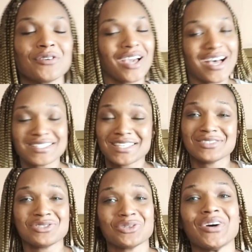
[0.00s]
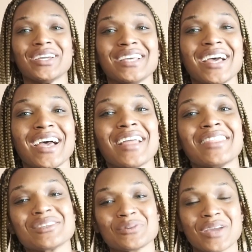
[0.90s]
if you guys enjoyed
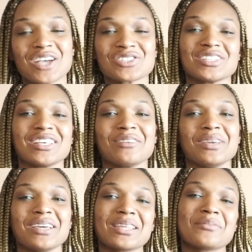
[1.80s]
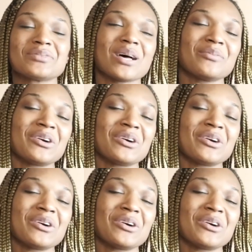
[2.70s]
this reaction, give me a thumbs up.